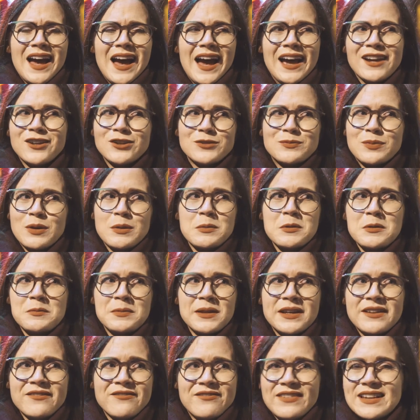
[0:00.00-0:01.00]
I could
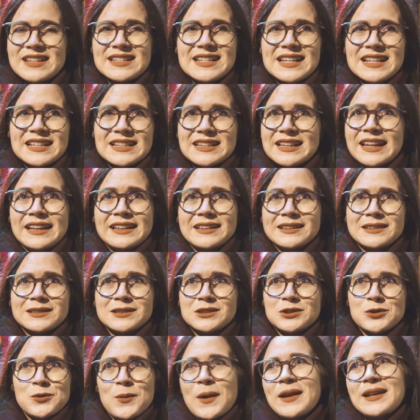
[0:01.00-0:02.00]
probably visit like
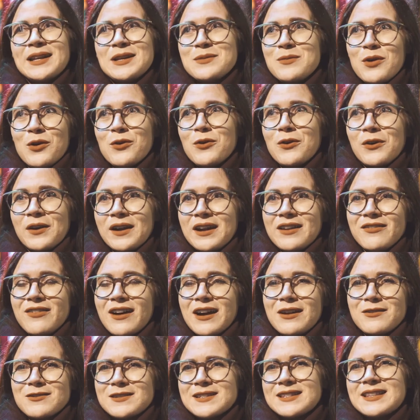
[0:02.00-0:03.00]
20 more if
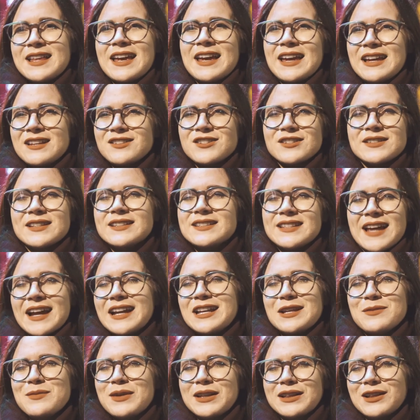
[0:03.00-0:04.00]
I was staying just a
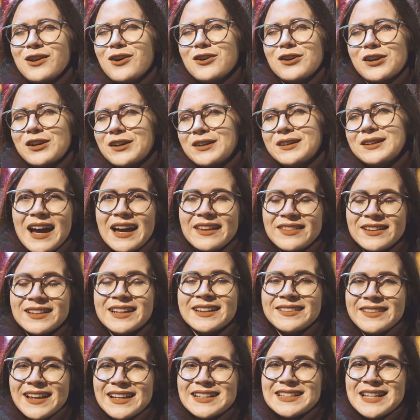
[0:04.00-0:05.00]
tiny bit longer. I think
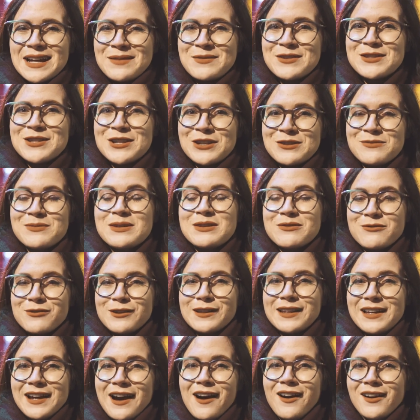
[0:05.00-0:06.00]
that next time it's going to be
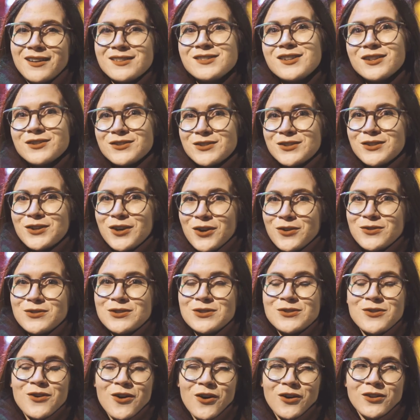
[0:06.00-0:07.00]
really hard not to go
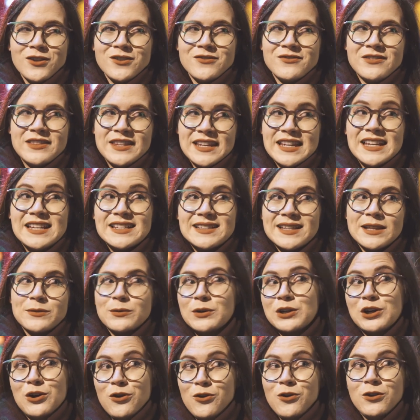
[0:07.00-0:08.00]
to all of these that
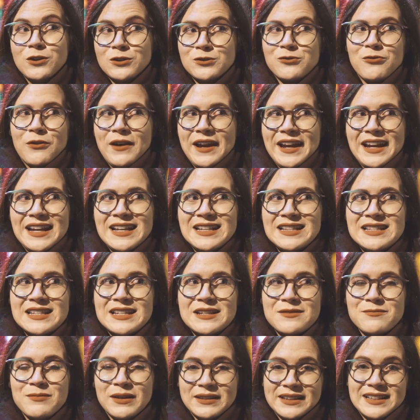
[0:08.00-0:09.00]
were all great,
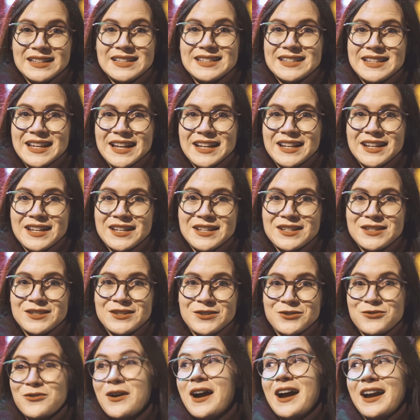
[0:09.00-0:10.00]
but instead
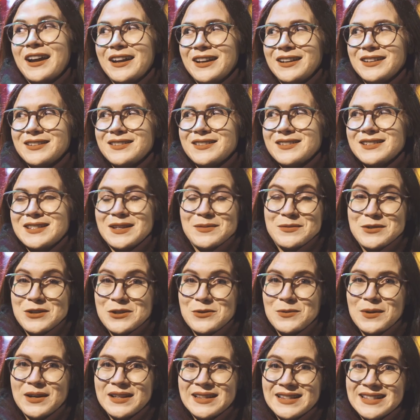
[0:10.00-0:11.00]
to try some
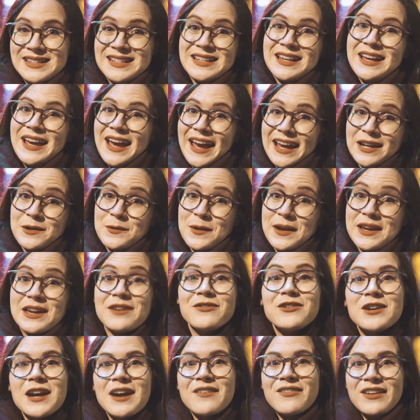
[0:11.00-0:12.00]
new ones. Anyway,
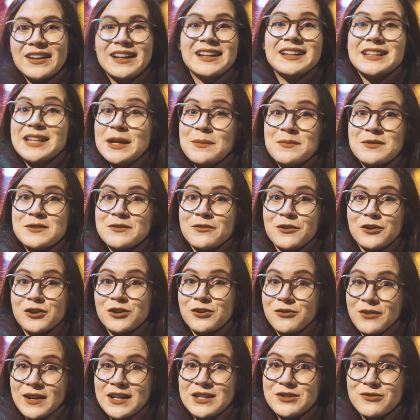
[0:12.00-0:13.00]
if you have any tips for
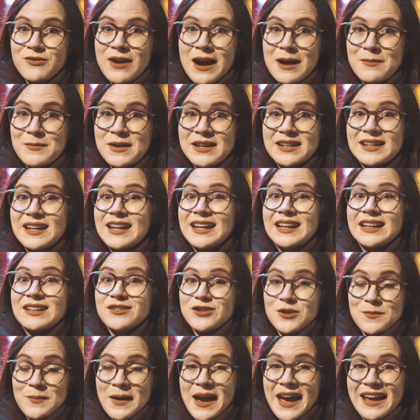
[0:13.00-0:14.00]
great ramen in
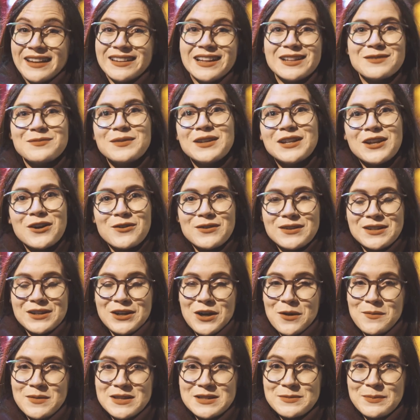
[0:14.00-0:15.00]
Japan, let me know in the
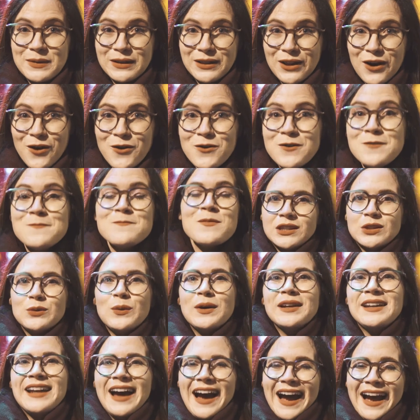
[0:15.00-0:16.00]
comments below. The
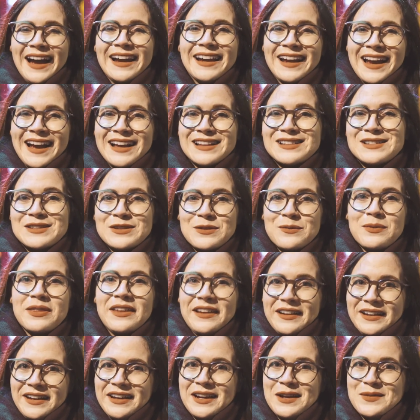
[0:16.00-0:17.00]
one I can't stop
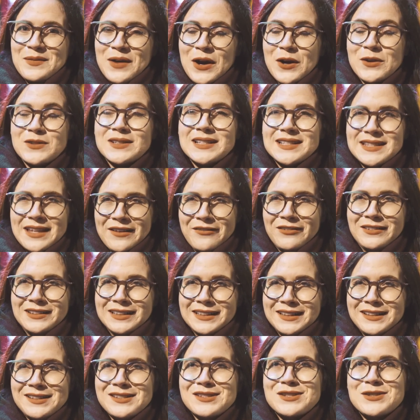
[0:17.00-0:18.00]
thinking about is
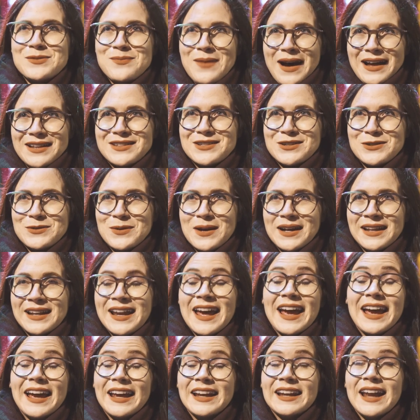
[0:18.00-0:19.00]
definitely the tomato one,
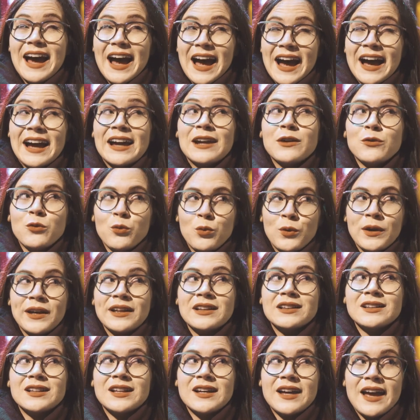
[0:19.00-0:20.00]
and I
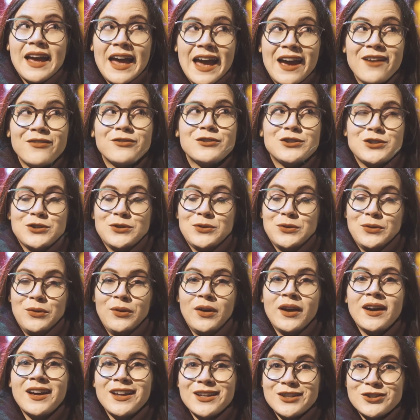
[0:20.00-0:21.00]
will have to
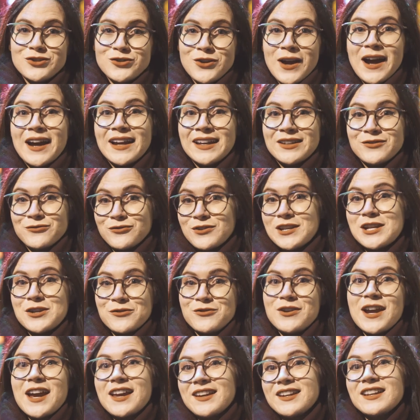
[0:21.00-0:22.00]
try and
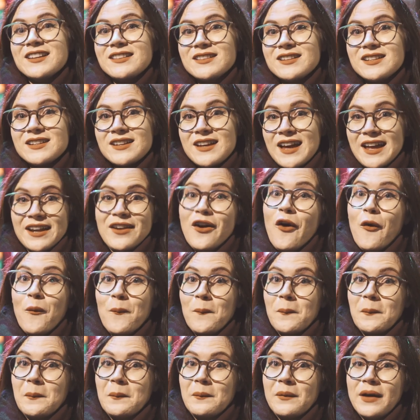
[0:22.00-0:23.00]
recreate it at
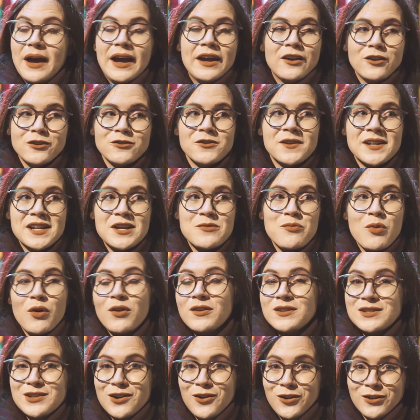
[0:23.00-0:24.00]
home. I already
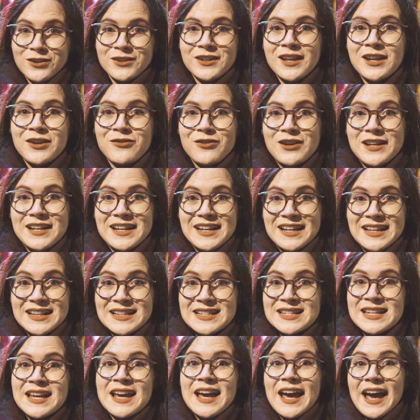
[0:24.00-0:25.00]
bought all the
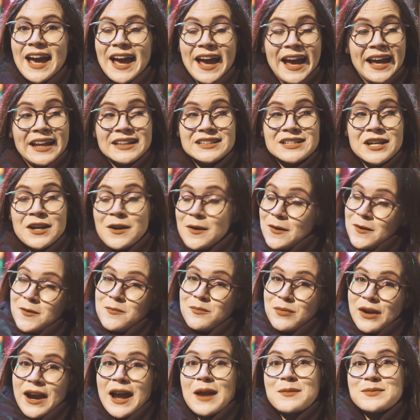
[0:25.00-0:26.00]
ingredients, and
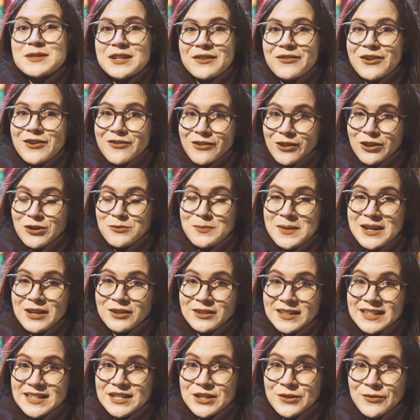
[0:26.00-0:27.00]
perhaps if you follow me
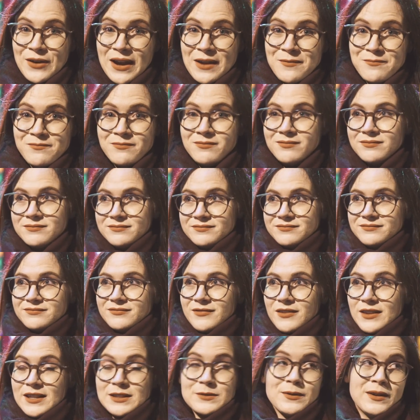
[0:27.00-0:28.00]
on Instagram,
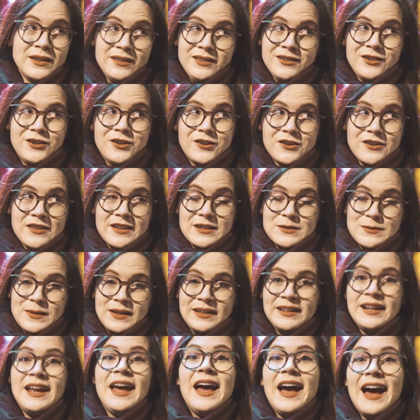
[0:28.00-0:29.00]
this one or this
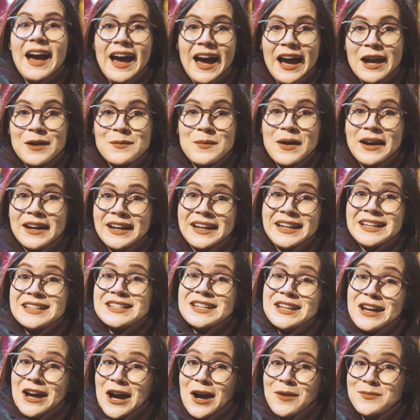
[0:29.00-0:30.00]
one, I
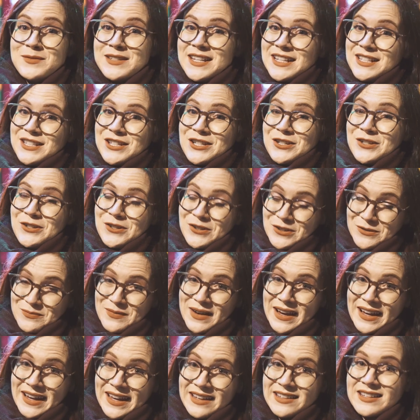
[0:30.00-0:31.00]
might update you on
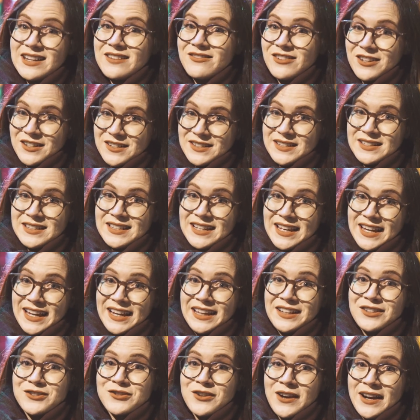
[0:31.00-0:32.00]
my endeavors
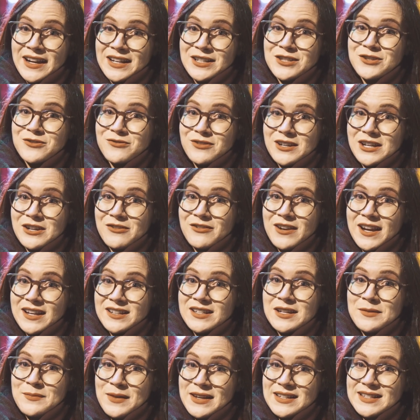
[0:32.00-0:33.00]
in trying to recreate
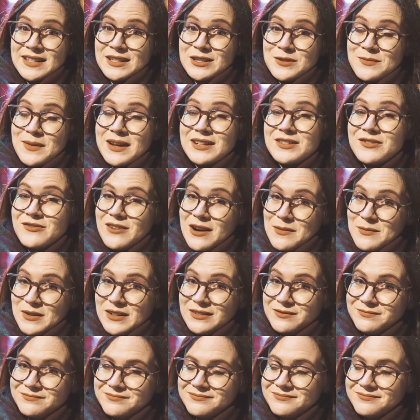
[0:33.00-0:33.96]
the amazing tomato ramen.